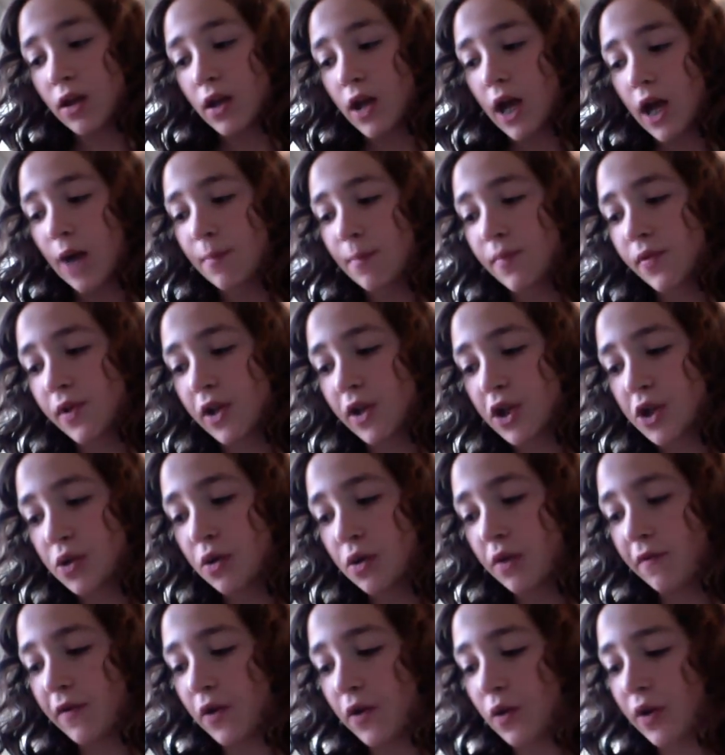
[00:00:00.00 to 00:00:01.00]
I'm just going to do a
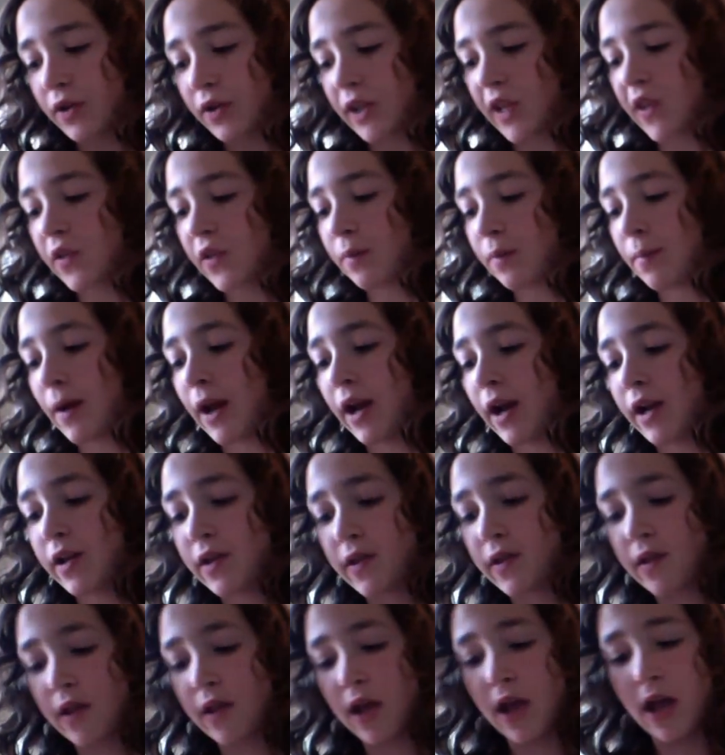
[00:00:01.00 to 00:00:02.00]
review on these three
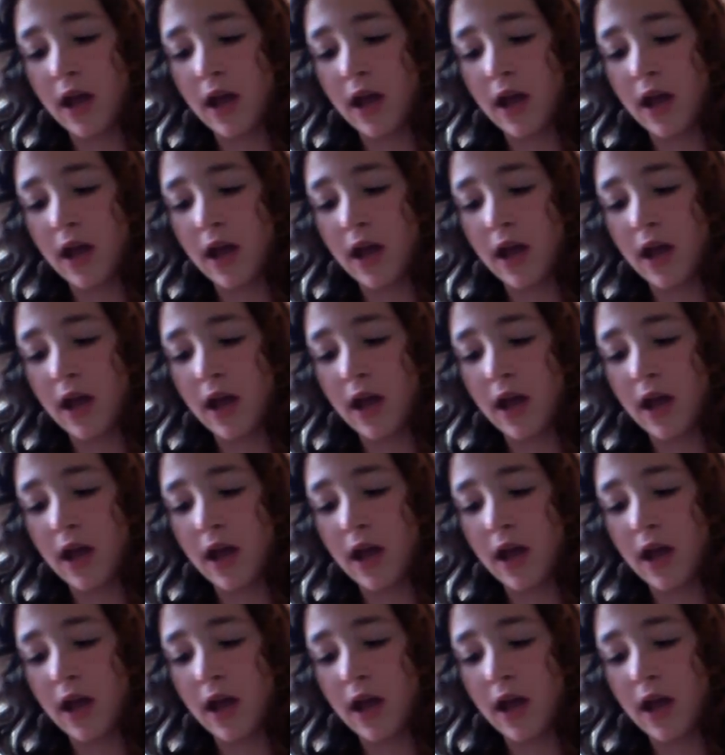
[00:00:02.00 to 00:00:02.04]
products.